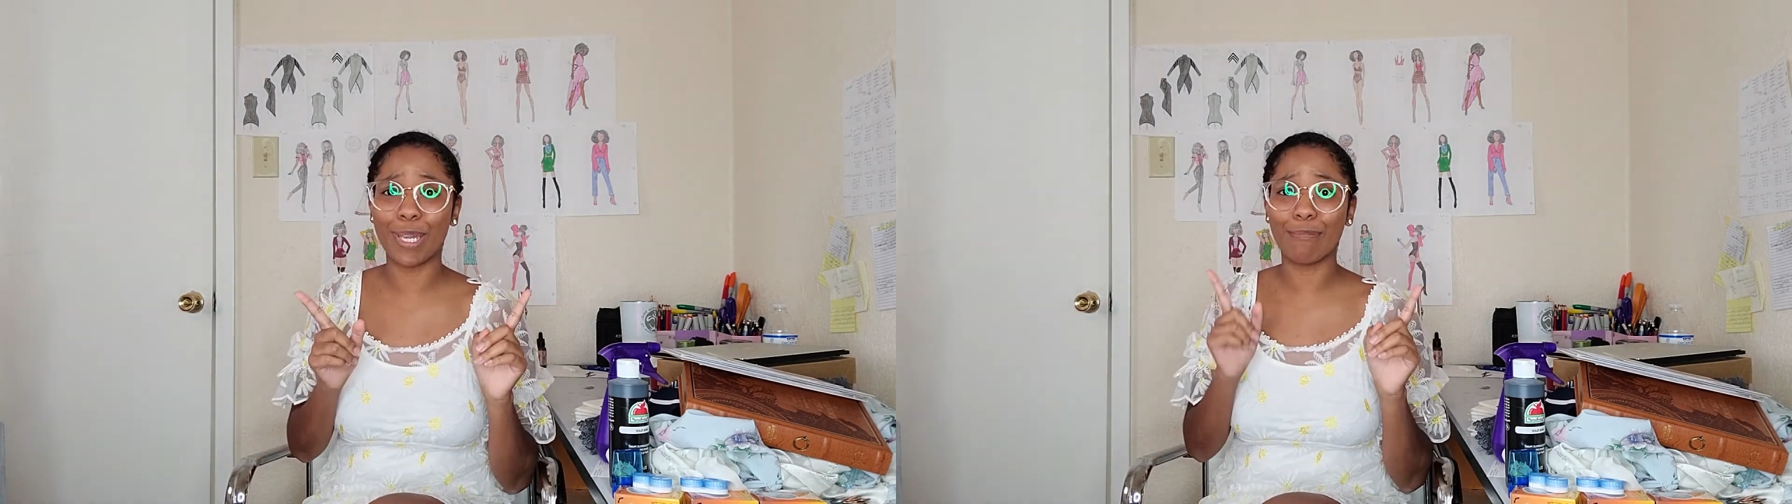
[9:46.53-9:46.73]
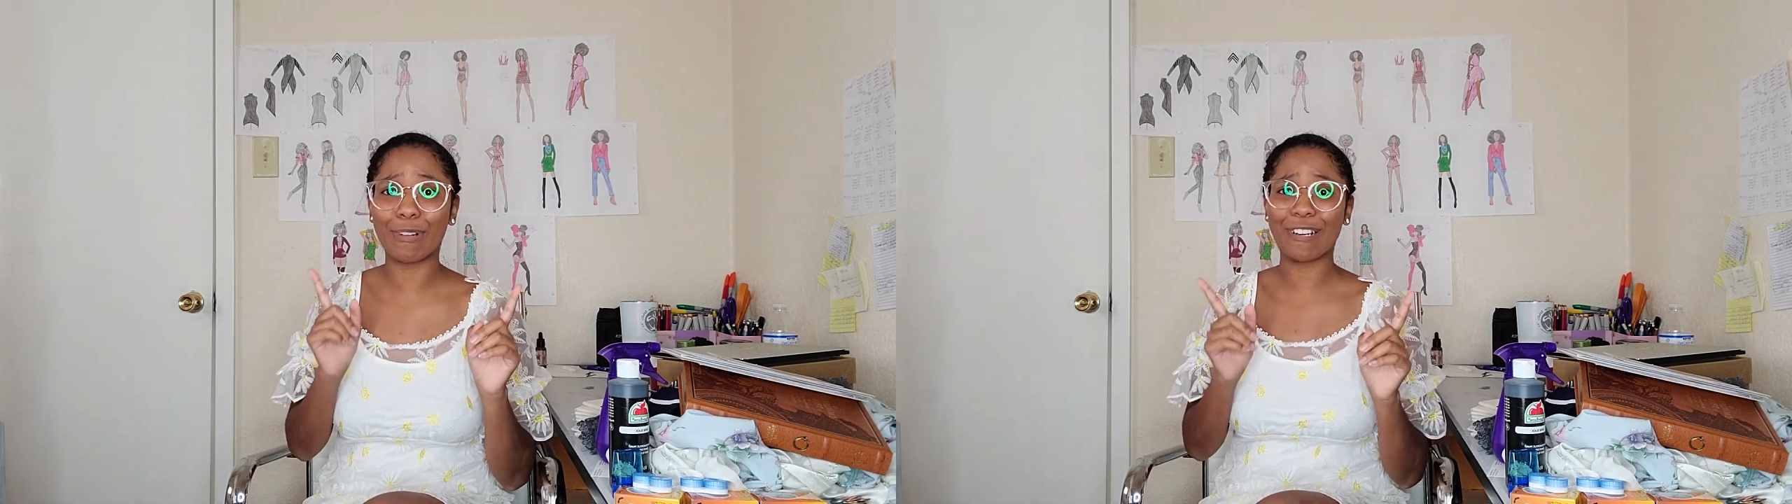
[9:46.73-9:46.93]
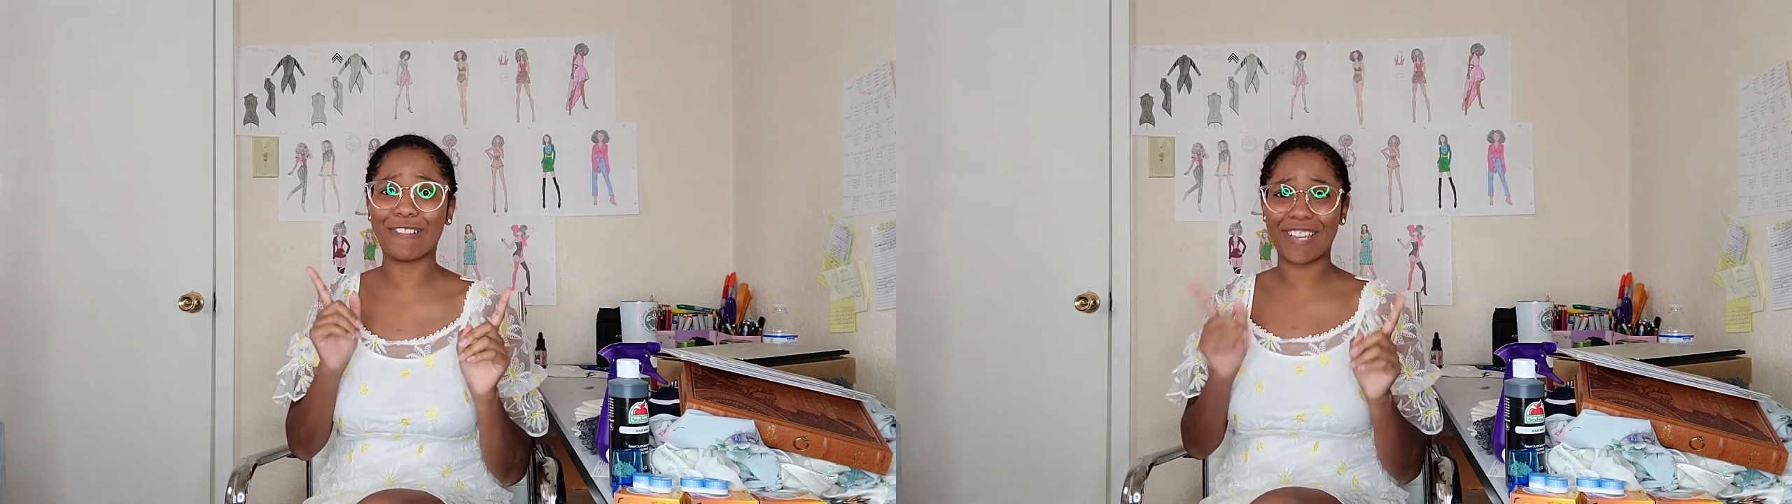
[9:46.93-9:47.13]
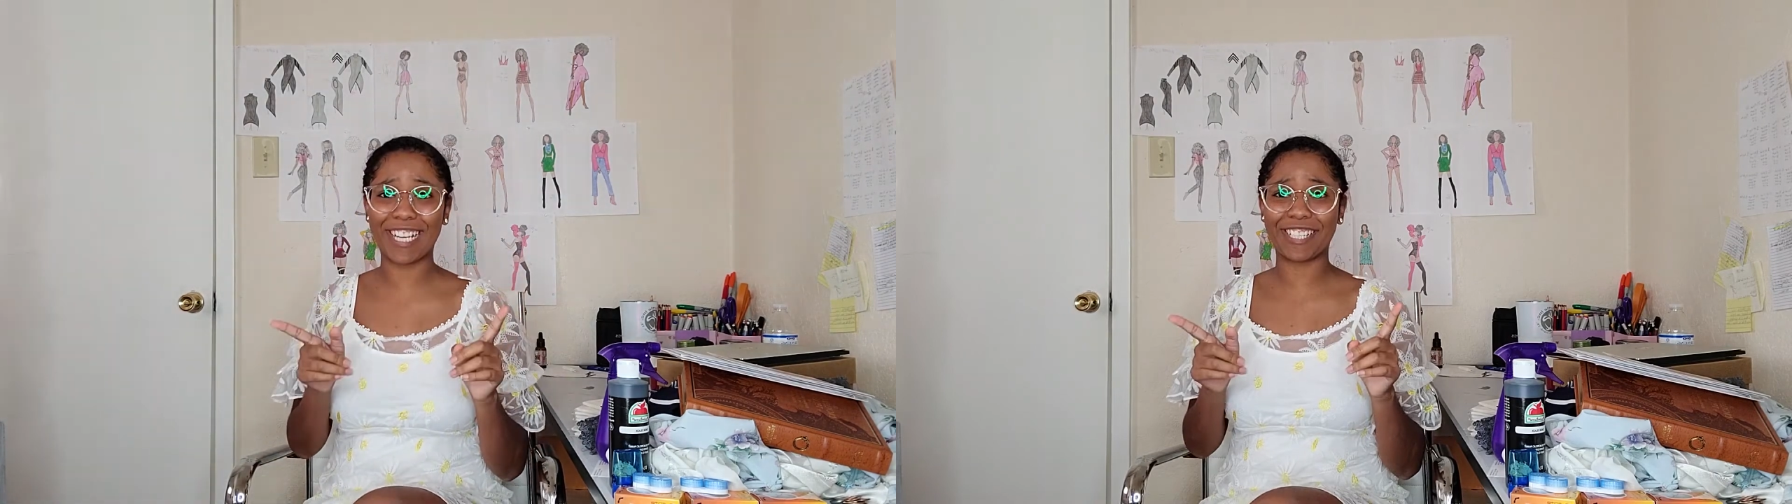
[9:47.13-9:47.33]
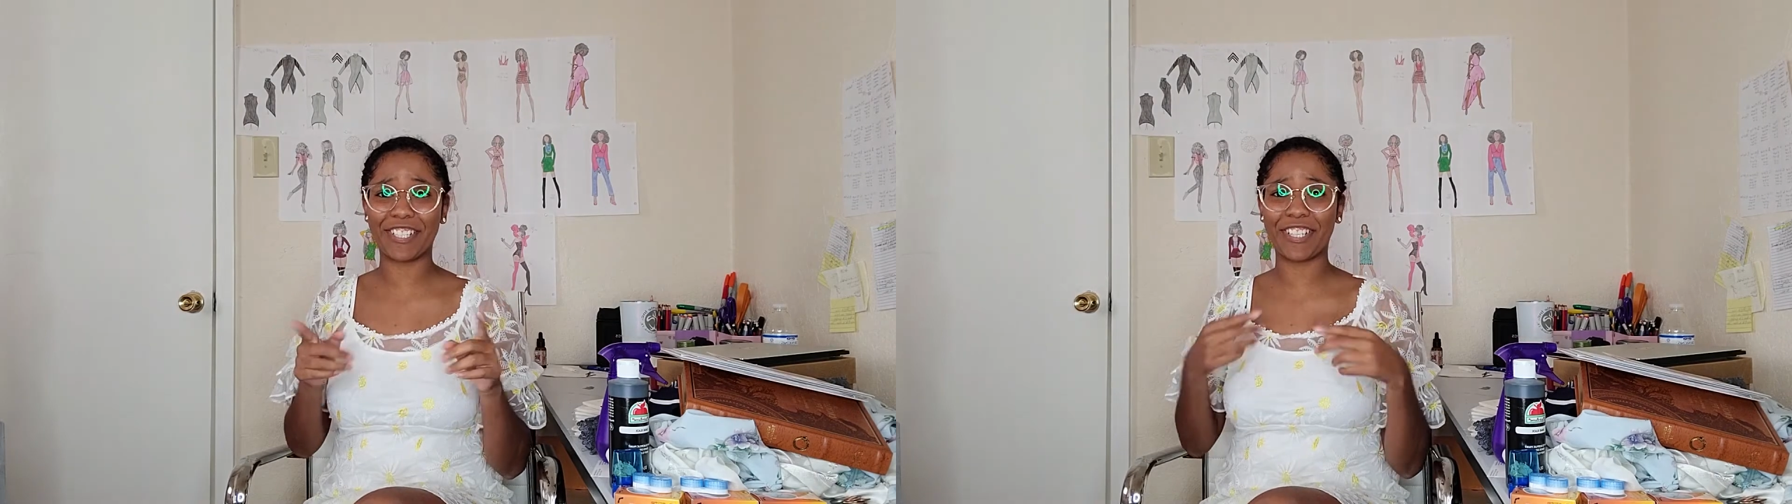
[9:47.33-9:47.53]

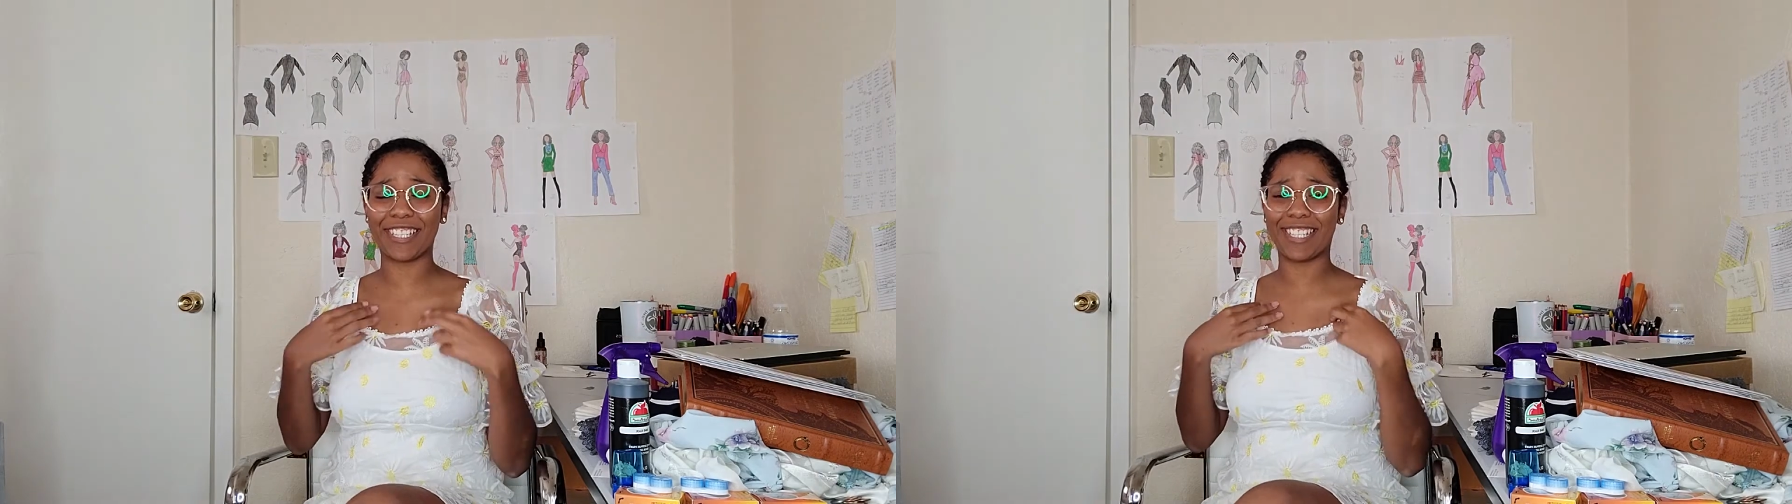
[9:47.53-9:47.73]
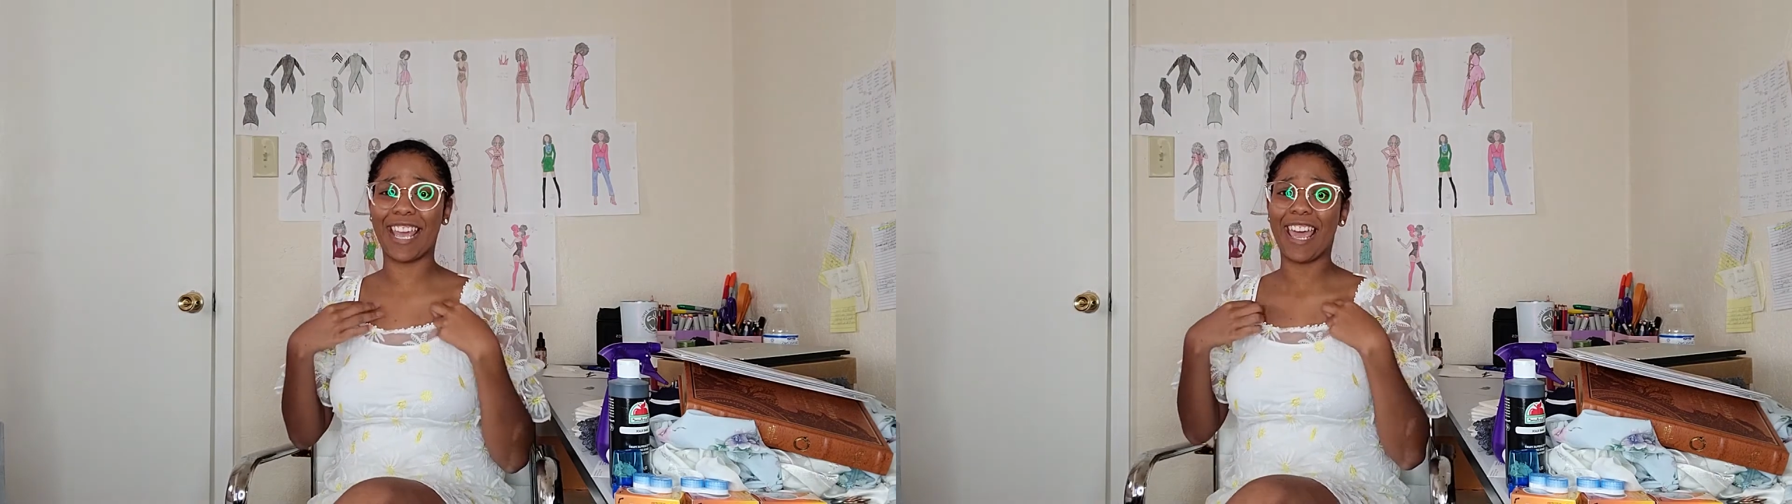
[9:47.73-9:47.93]
imperfections.